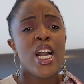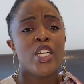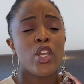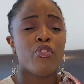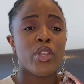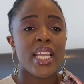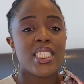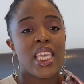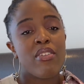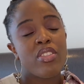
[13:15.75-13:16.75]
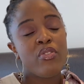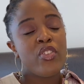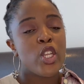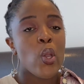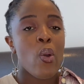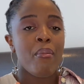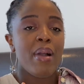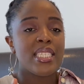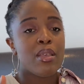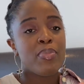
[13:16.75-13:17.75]
Don't forget to give the video a
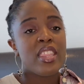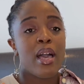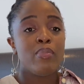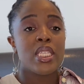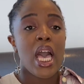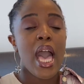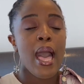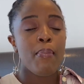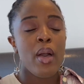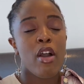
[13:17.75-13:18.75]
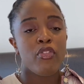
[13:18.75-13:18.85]
massive thumbs up